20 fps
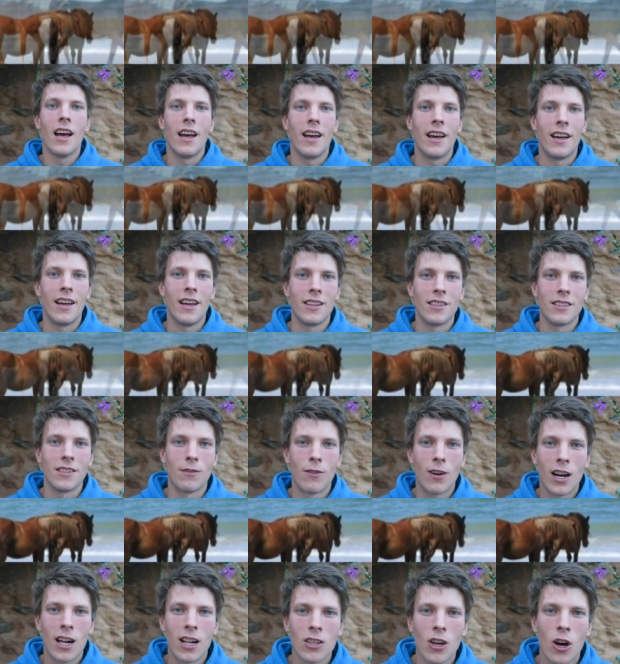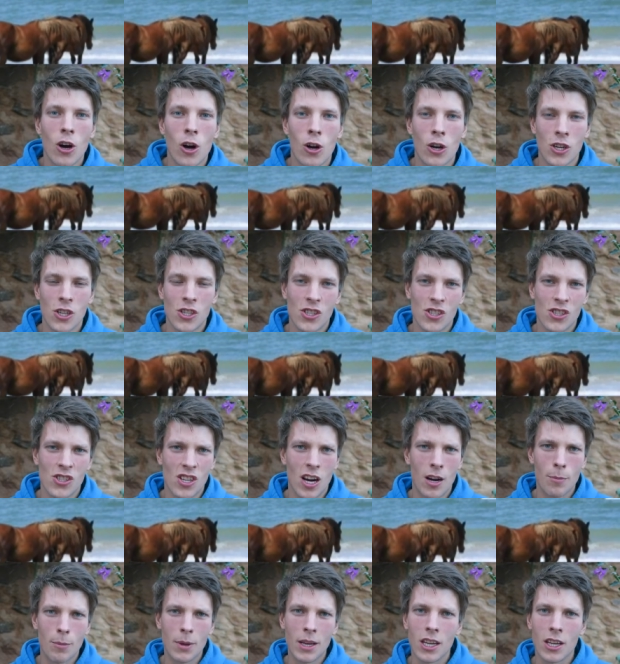And the wild horses
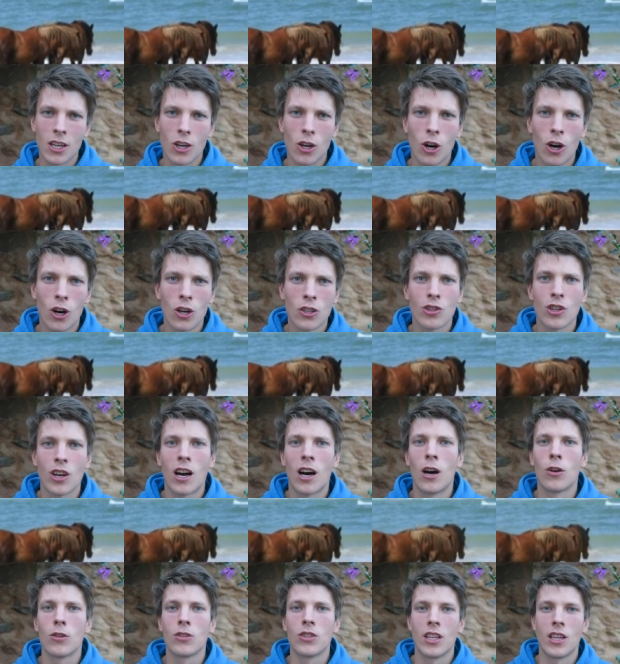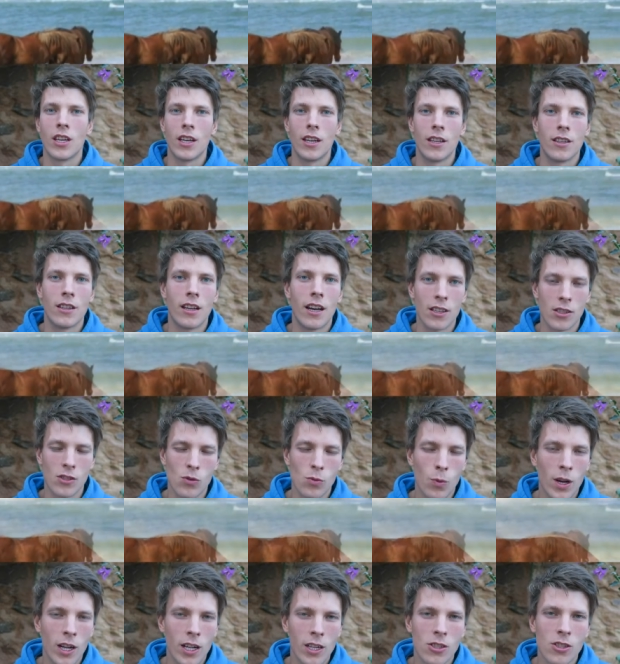are being caught out and as
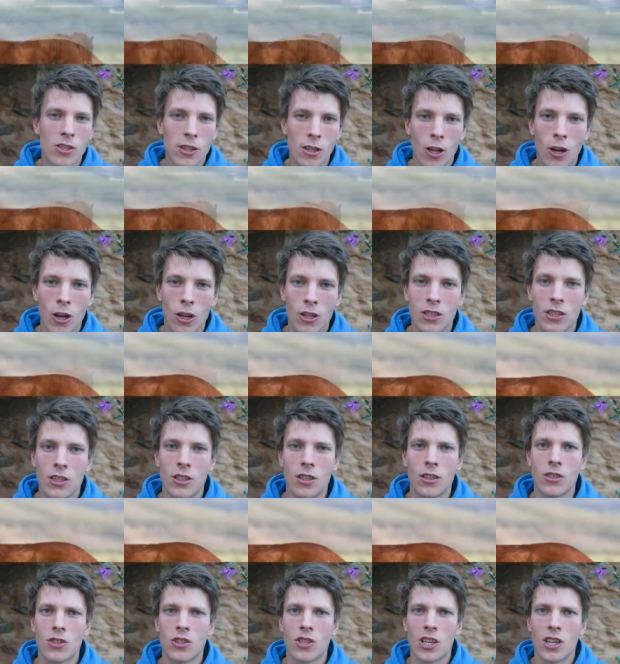well slaughtered